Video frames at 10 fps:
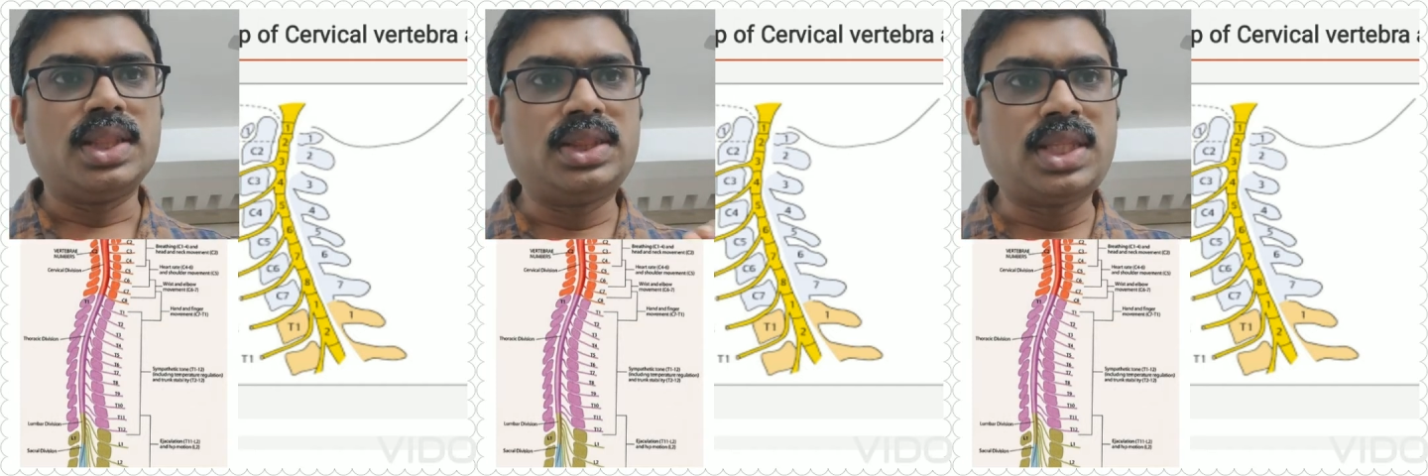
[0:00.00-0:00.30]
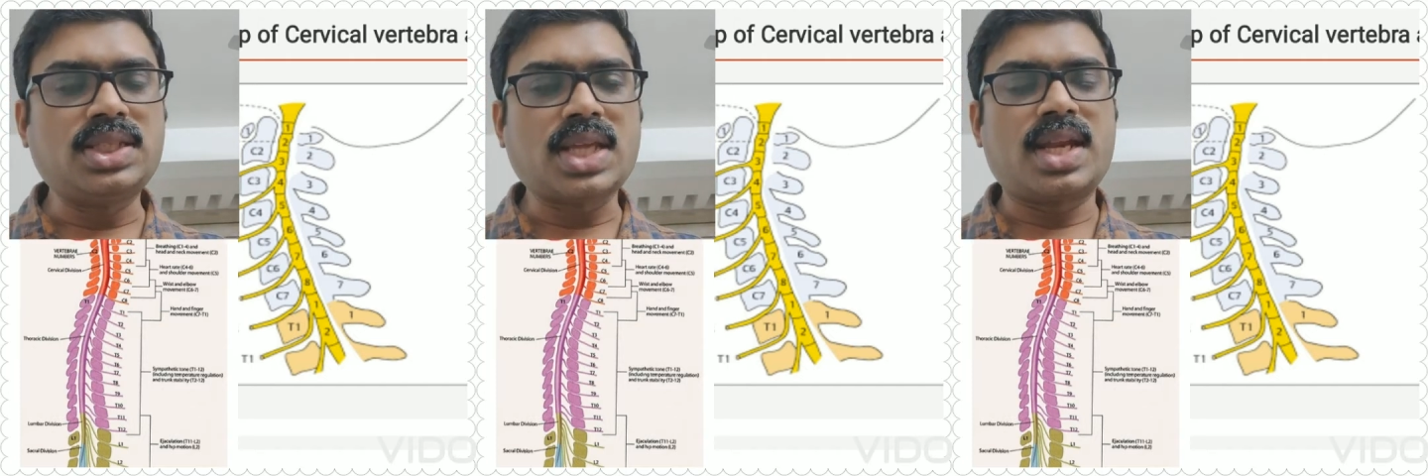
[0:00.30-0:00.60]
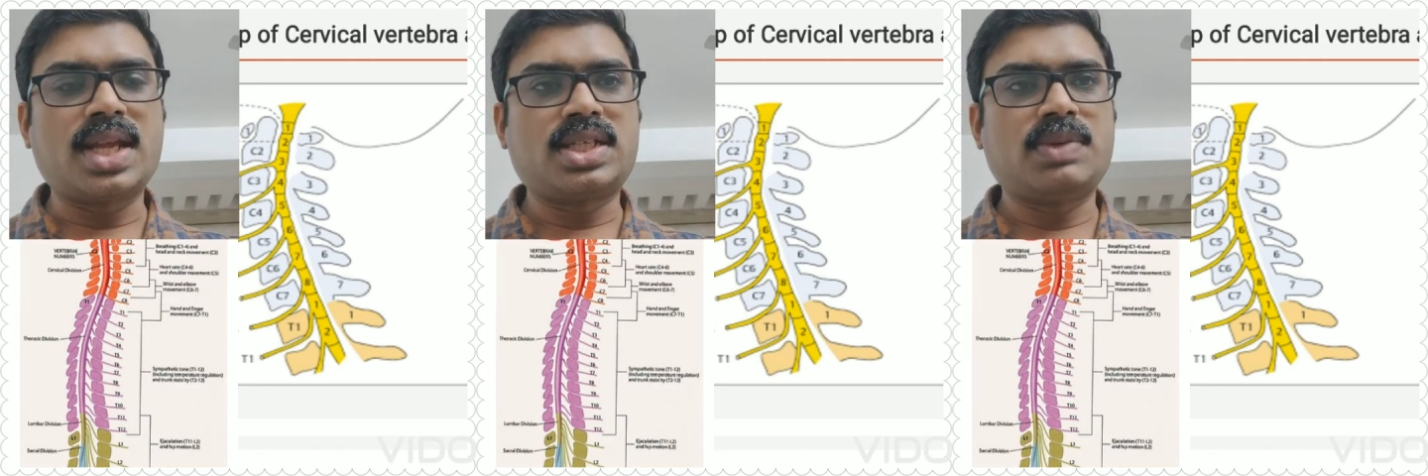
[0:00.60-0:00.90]

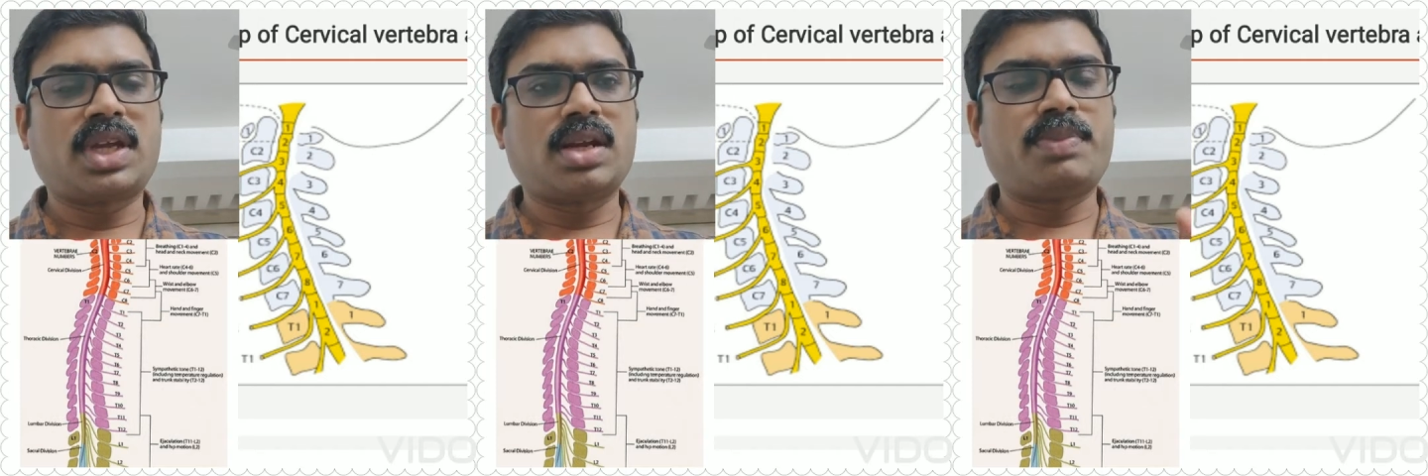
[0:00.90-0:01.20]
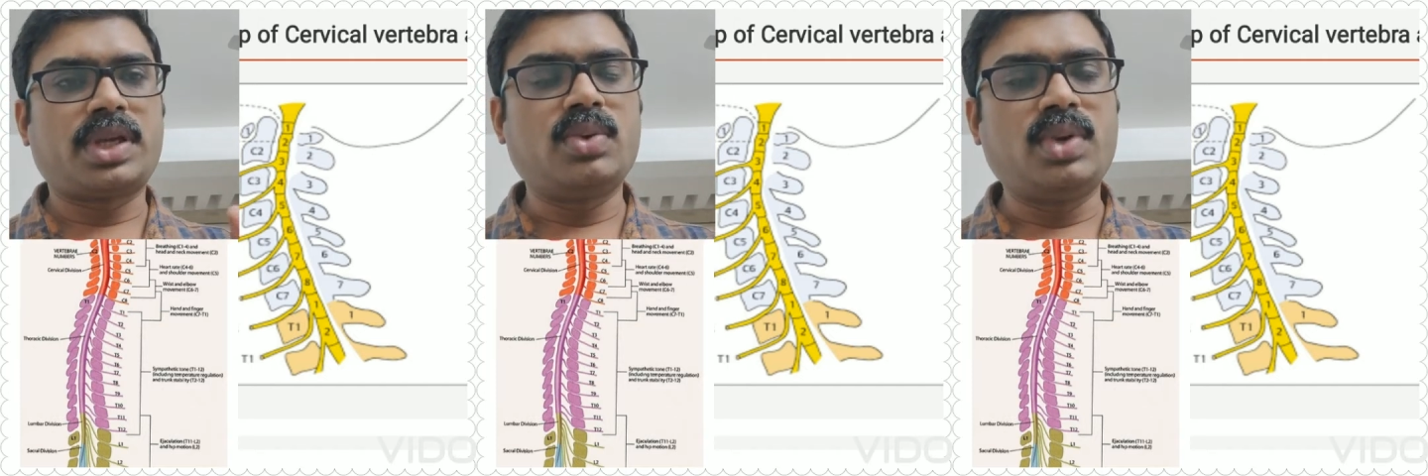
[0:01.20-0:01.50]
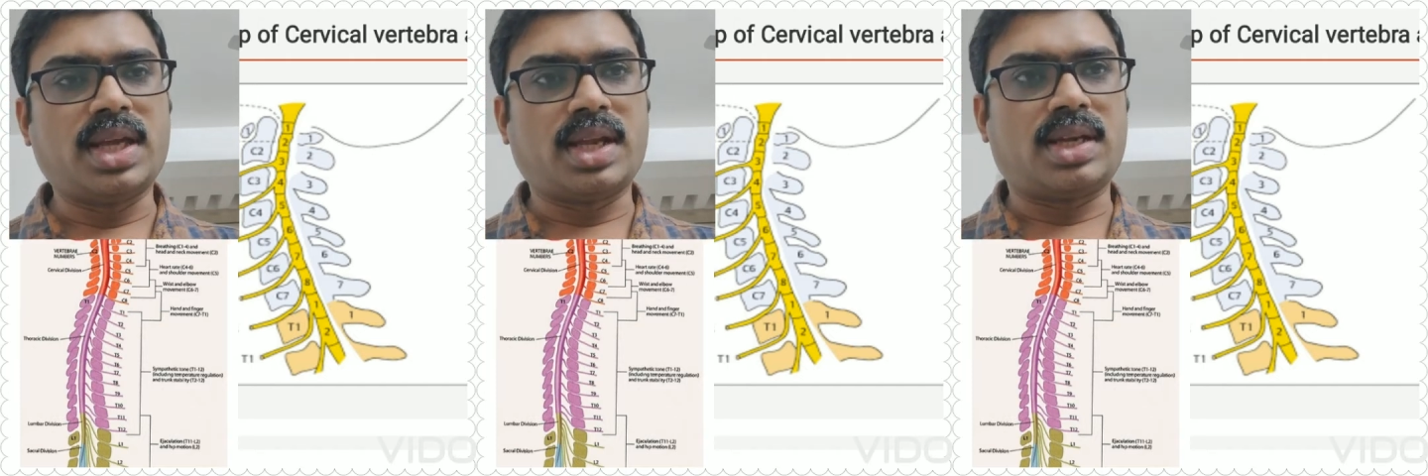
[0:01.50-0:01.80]
This anatomical
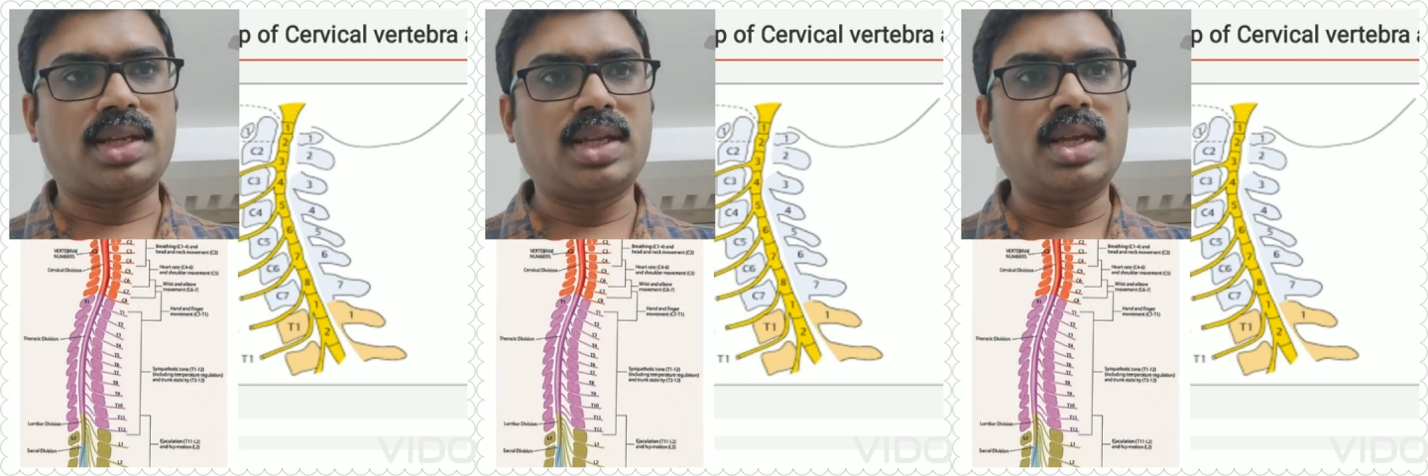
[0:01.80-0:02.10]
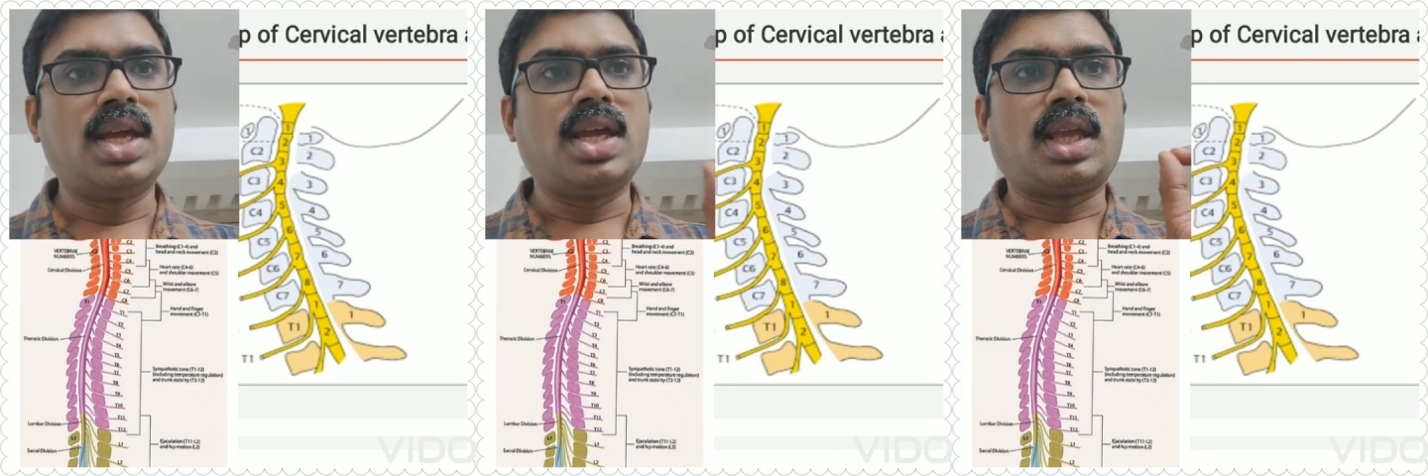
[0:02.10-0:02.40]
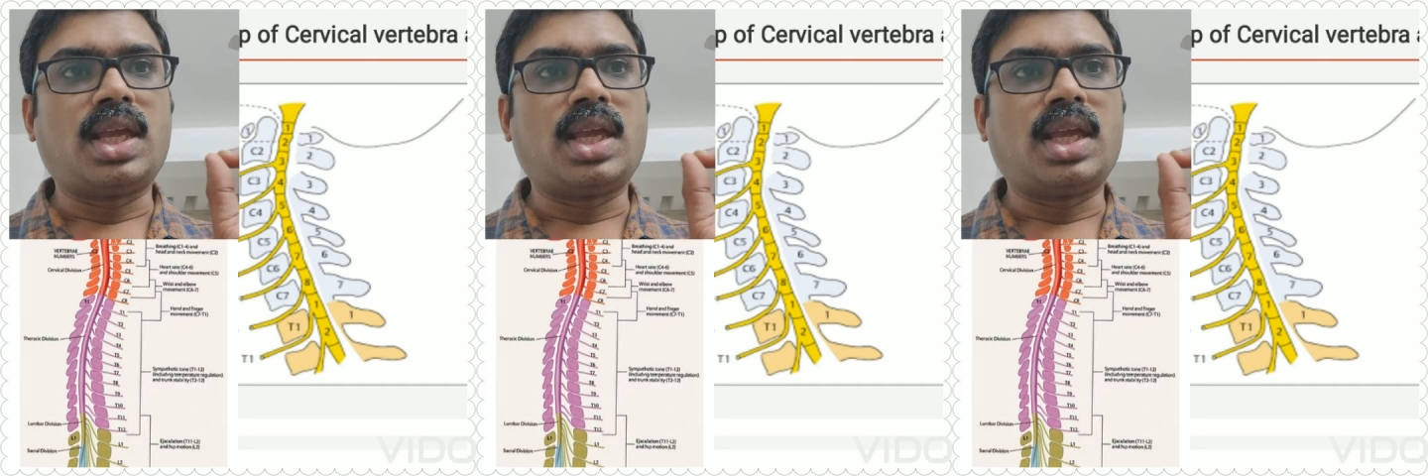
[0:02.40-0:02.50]
peculiarity